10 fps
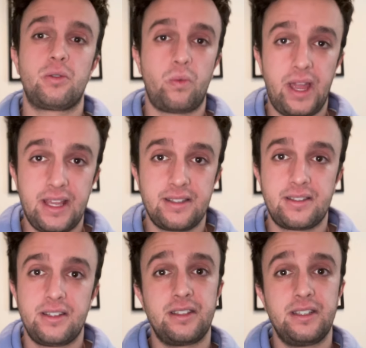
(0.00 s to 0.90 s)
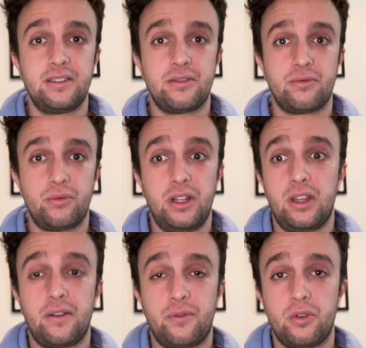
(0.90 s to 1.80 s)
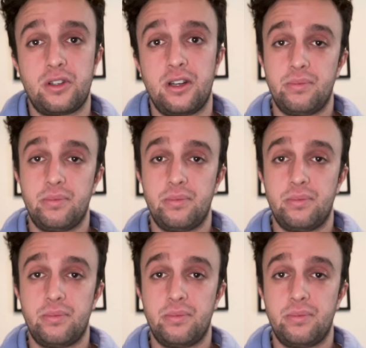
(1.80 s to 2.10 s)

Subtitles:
waste is really unfortunate,